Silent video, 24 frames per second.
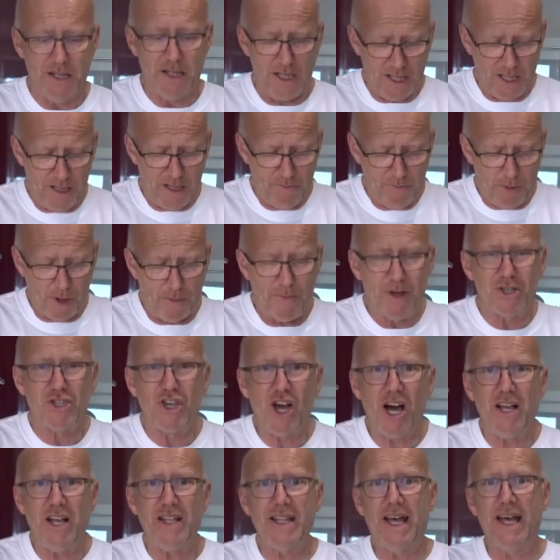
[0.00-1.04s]
the
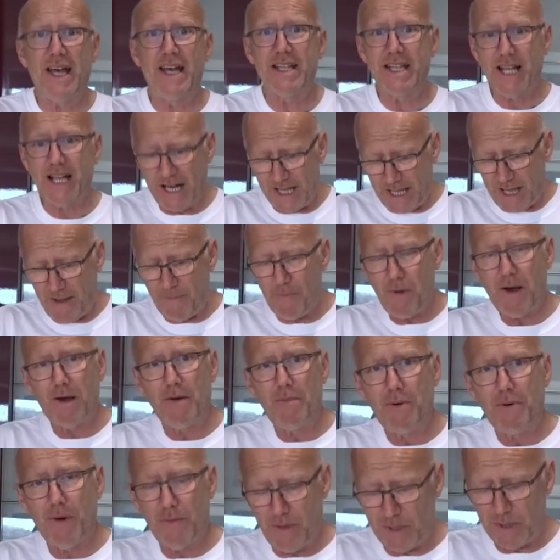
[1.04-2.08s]
Parmigiana,
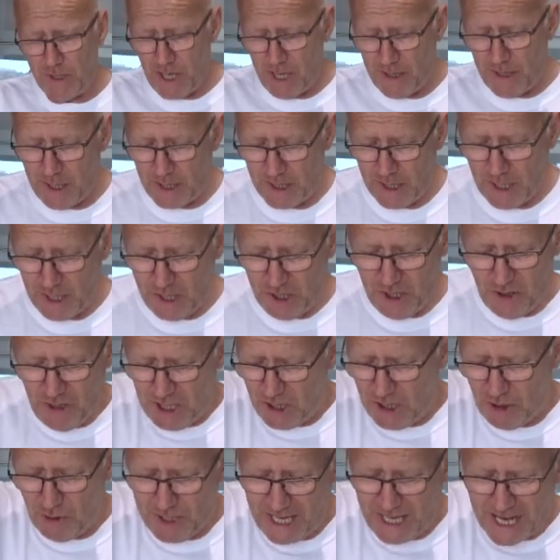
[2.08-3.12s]
Tariama Parmigiana, you
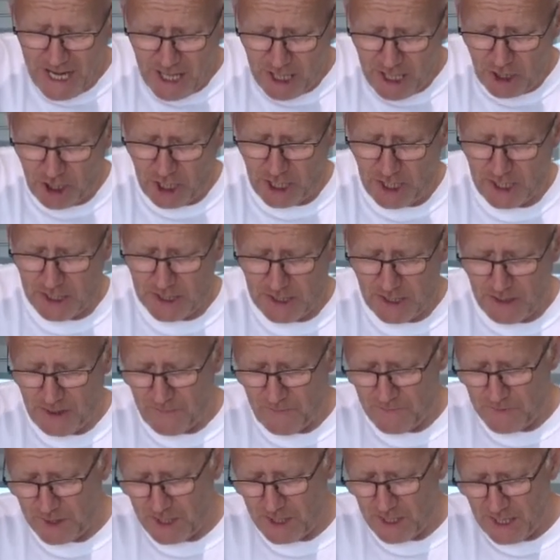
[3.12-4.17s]
can use any cheese,
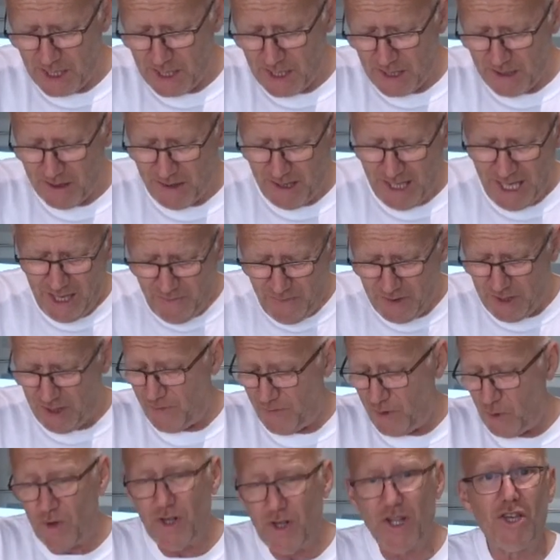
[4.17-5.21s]
even if
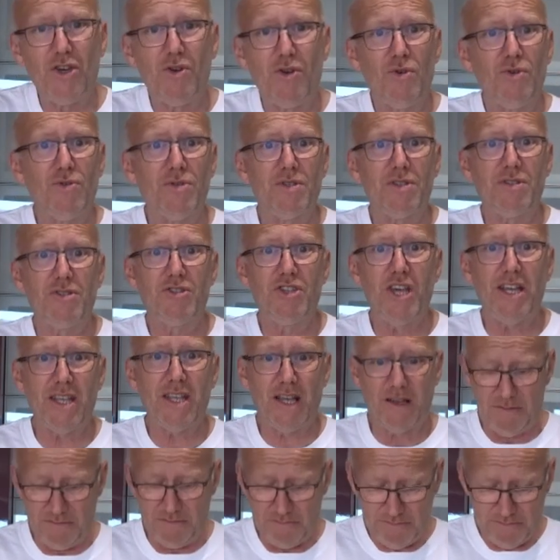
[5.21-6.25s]
you want to use cheddar.